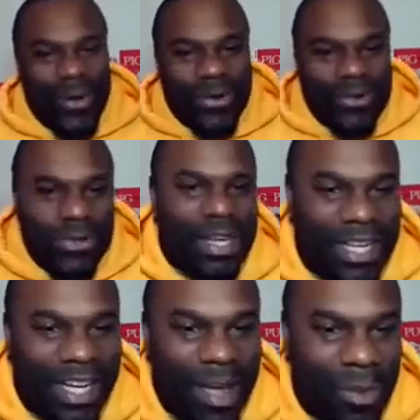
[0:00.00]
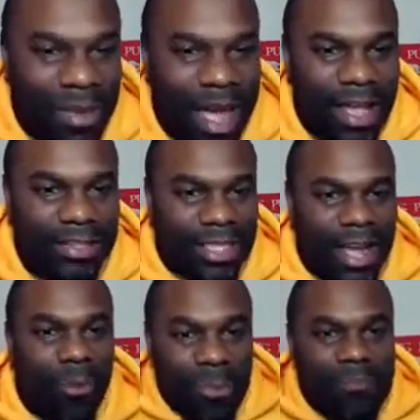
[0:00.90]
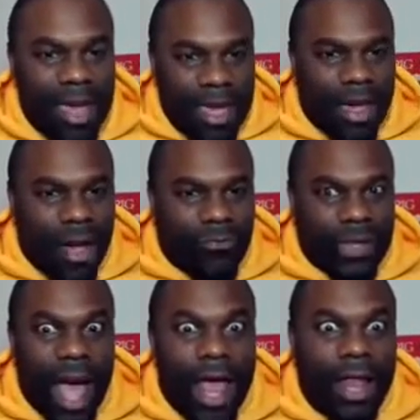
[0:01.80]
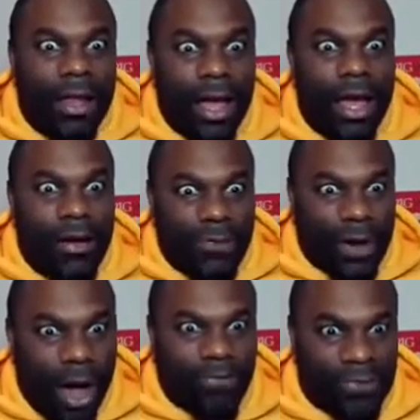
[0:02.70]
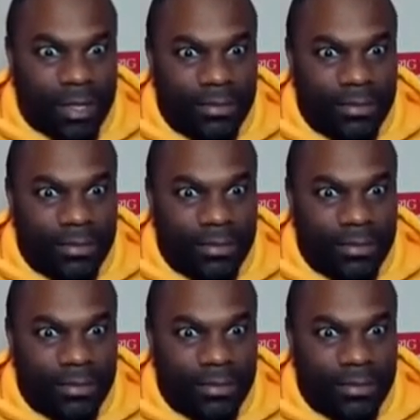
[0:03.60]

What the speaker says: you need to come to my house and help me make coffee. I love coffee.